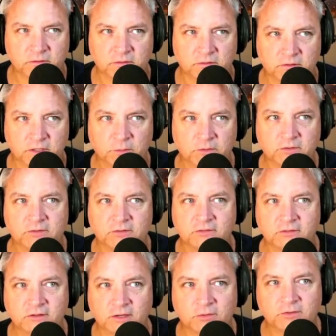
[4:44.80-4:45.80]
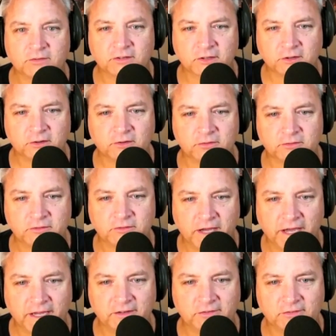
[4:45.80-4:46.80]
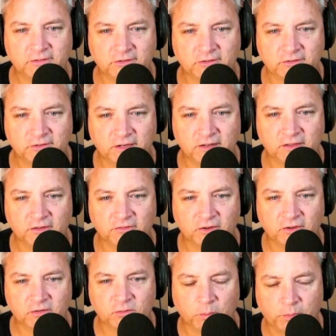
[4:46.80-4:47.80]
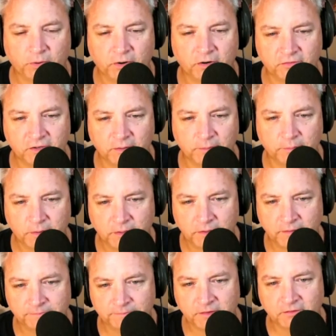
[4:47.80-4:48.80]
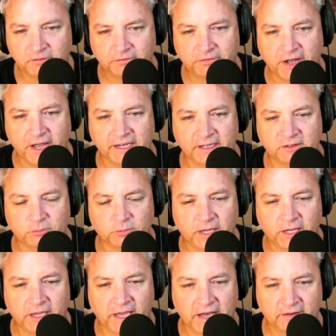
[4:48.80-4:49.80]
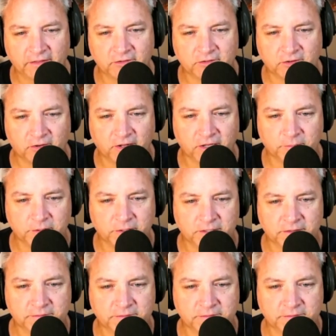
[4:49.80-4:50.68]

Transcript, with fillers: it was still nice to see the visual part of him fighting his way out of the Sarlacc pit.